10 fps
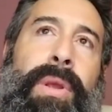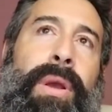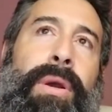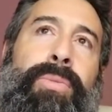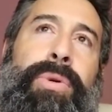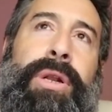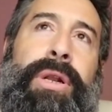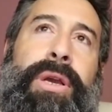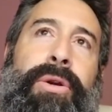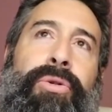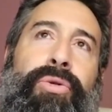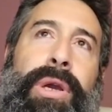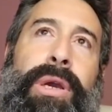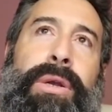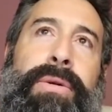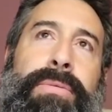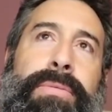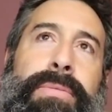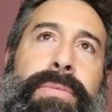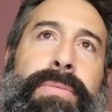i completely agree
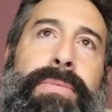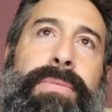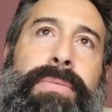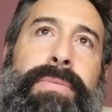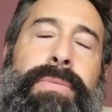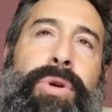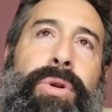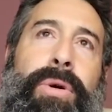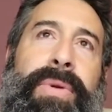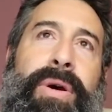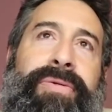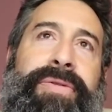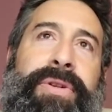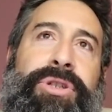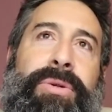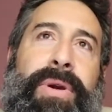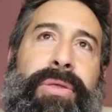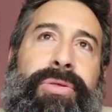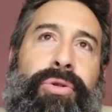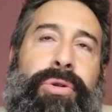and you know i'm now finishing my
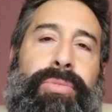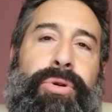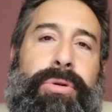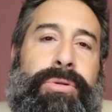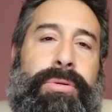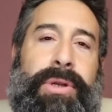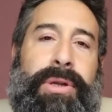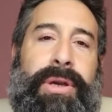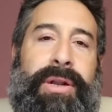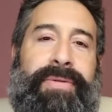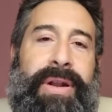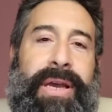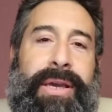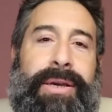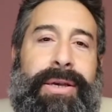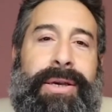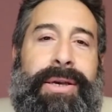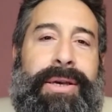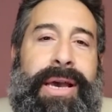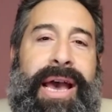third book and kind of like
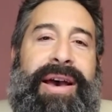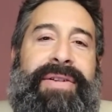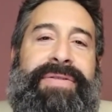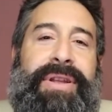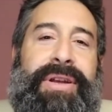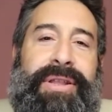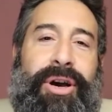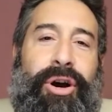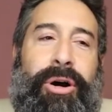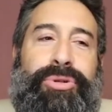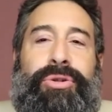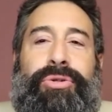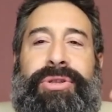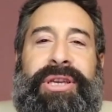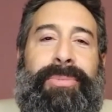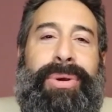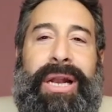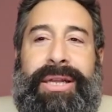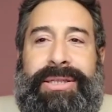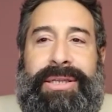have the the option or the
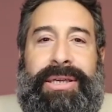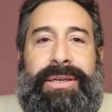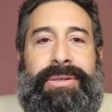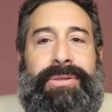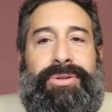ability